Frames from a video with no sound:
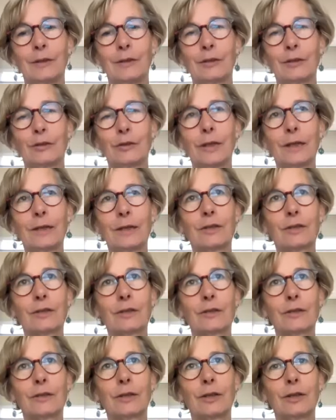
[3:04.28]
So
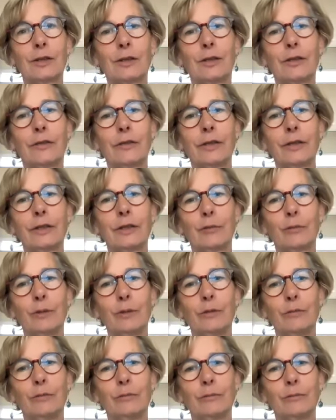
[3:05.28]
that's kind of the thing that
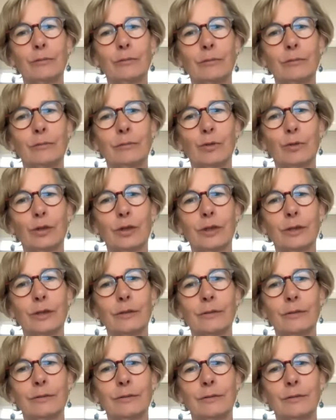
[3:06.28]
we want
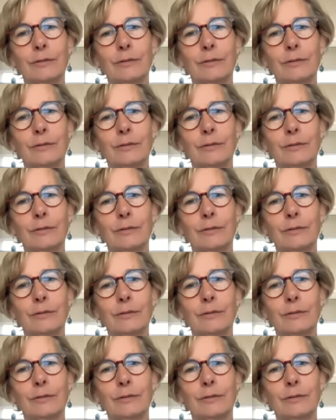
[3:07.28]
to